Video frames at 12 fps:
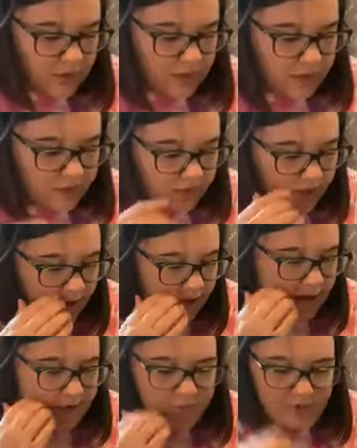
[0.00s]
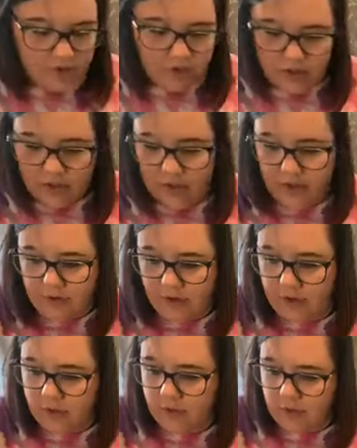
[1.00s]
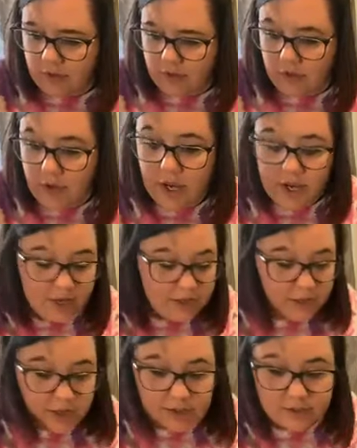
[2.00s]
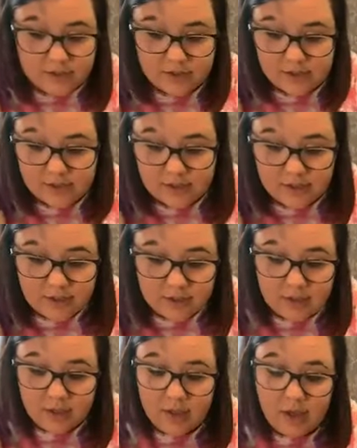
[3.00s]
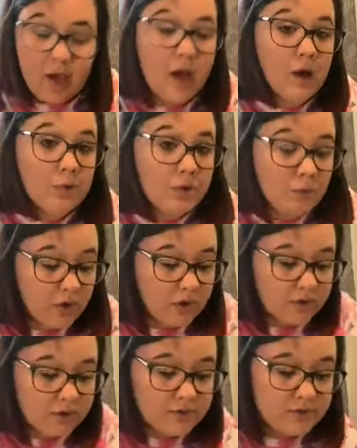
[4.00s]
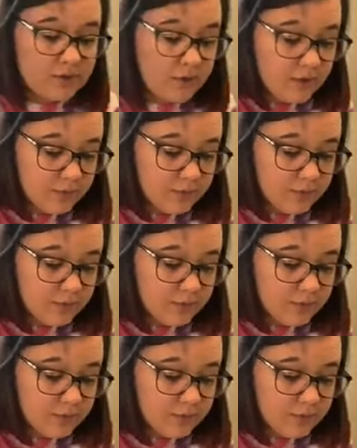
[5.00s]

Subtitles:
now that I have my car together, we're going to go ahead and see how it works.